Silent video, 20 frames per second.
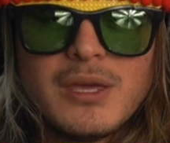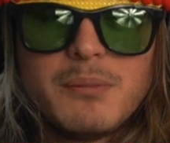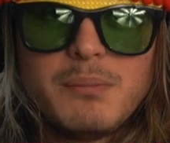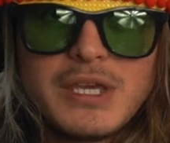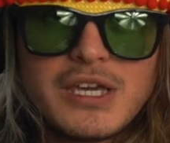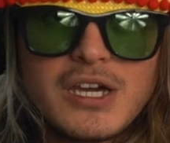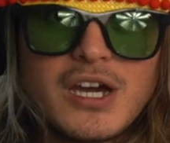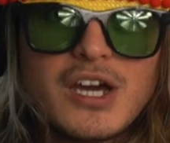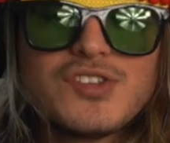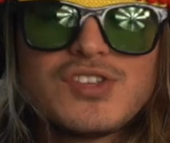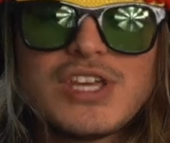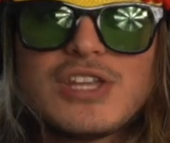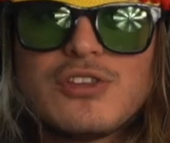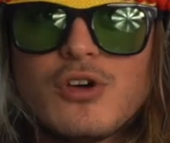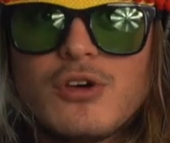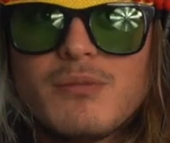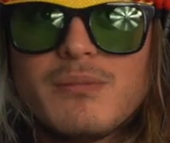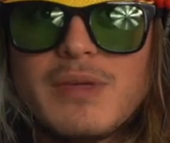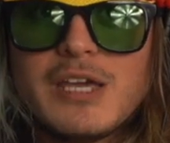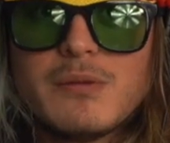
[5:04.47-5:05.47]
because I
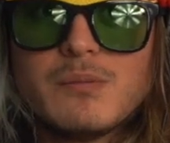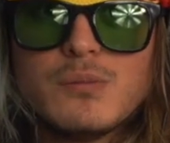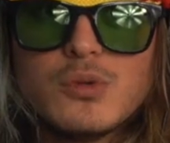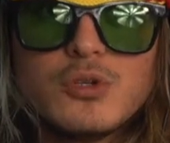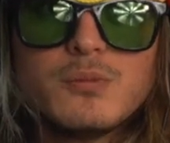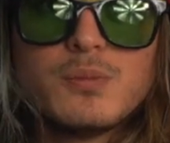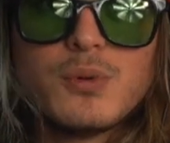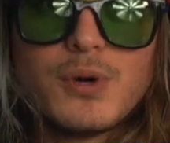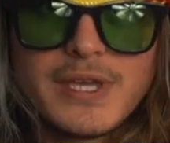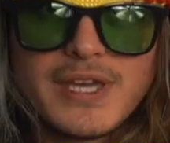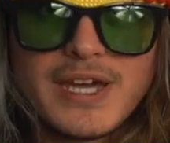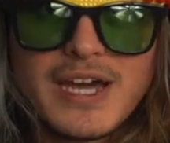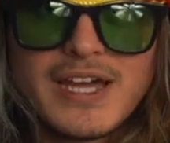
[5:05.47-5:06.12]
don't make Moonboy